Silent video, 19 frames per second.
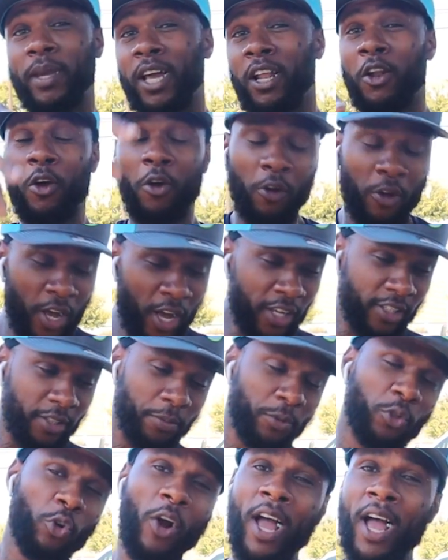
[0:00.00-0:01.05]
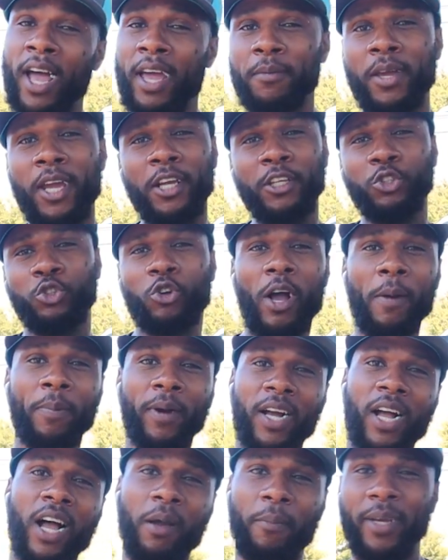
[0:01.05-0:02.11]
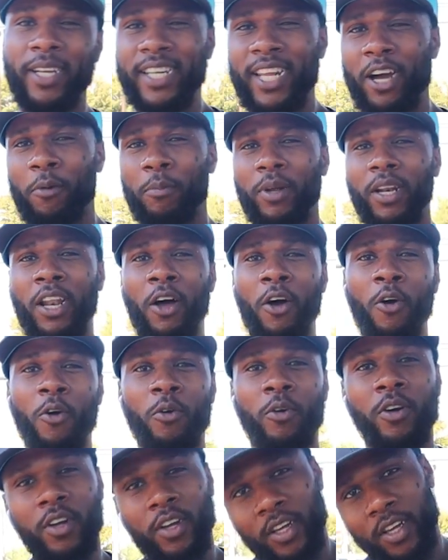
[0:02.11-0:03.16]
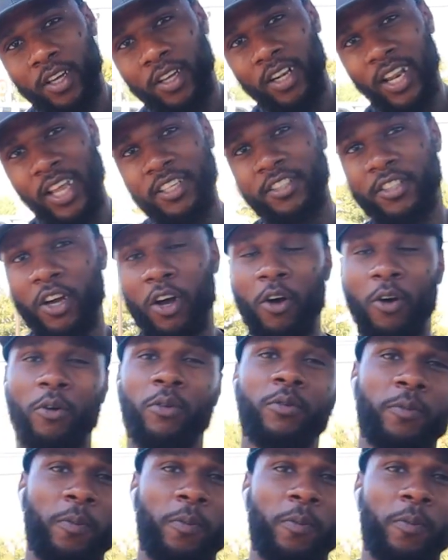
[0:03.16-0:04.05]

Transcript: bell on, subscribe, drop a comment down below. Let's go.